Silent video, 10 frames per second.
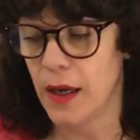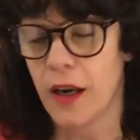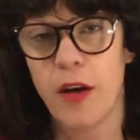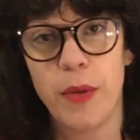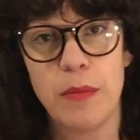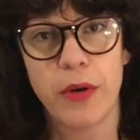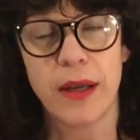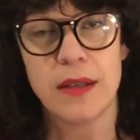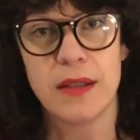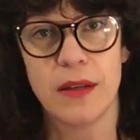and I've been
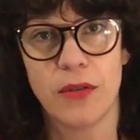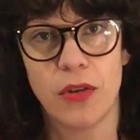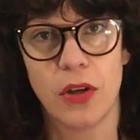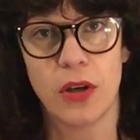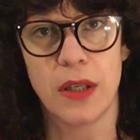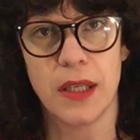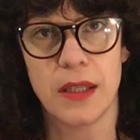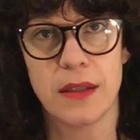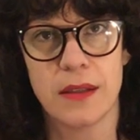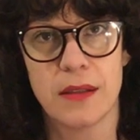practicing for a lot of
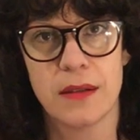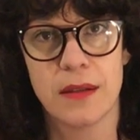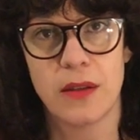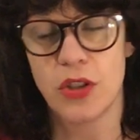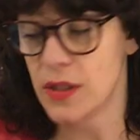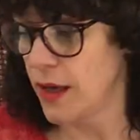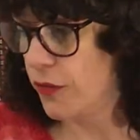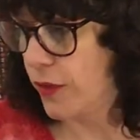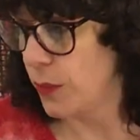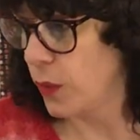years. So just have
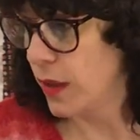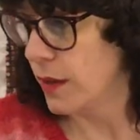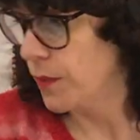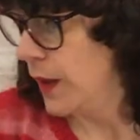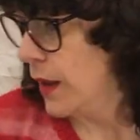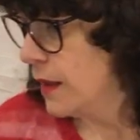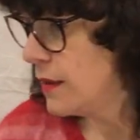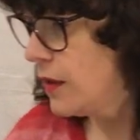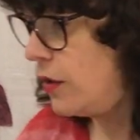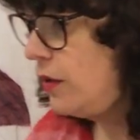fun with it.
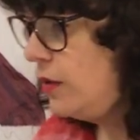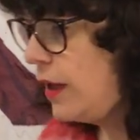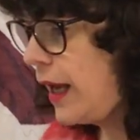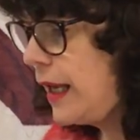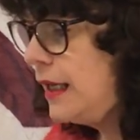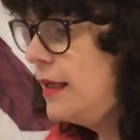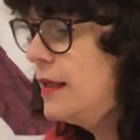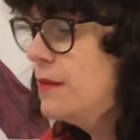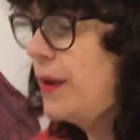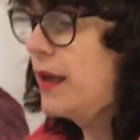So Aiden
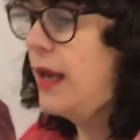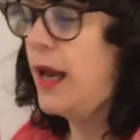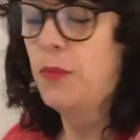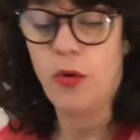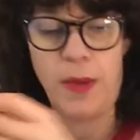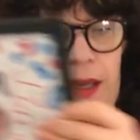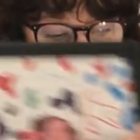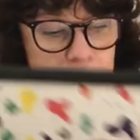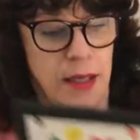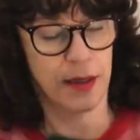is my
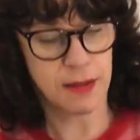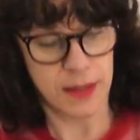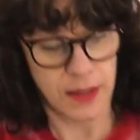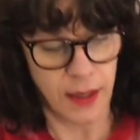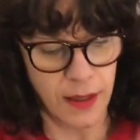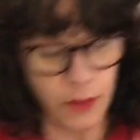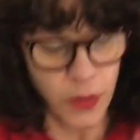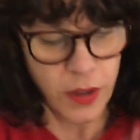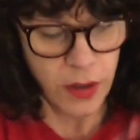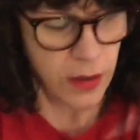cameraman again today.
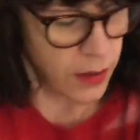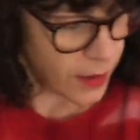We are going to